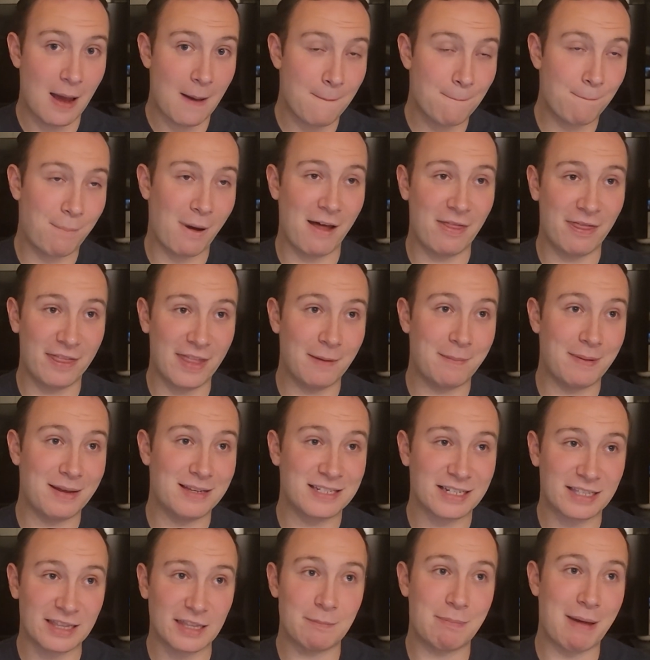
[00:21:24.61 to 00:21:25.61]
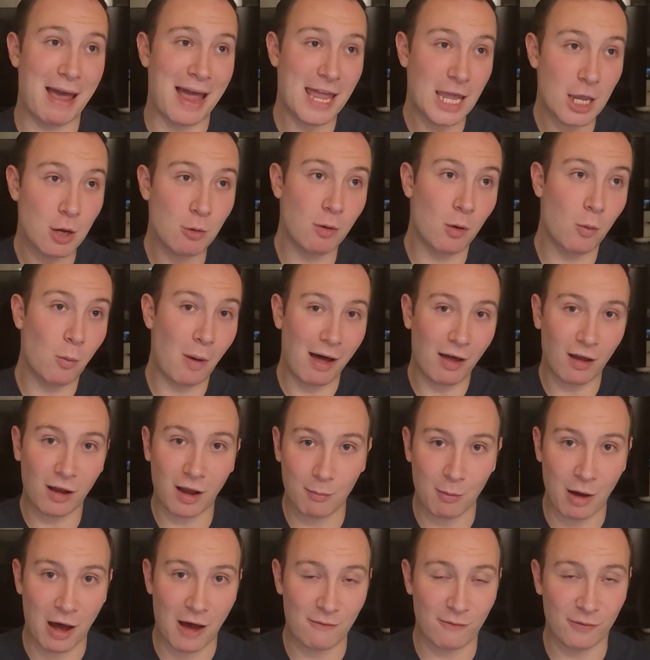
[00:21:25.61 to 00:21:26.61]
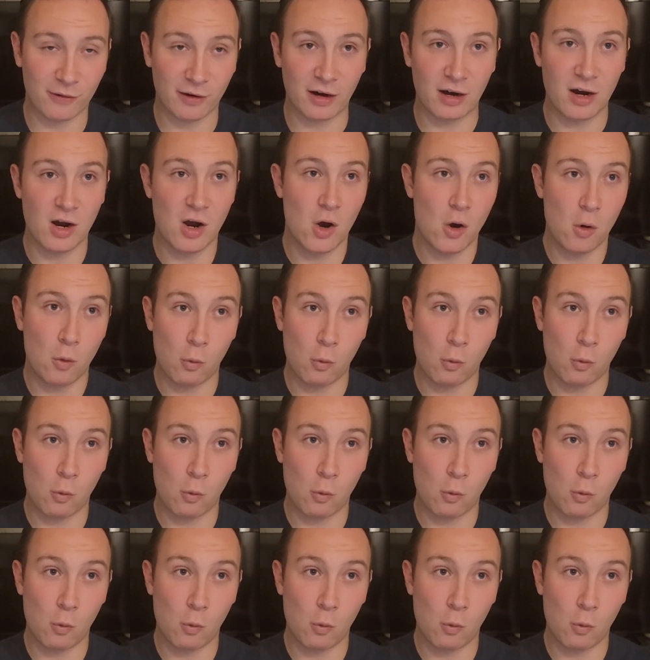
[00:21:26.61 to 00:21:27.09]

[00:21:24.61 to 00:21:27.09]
but they basically pay you a welcome offer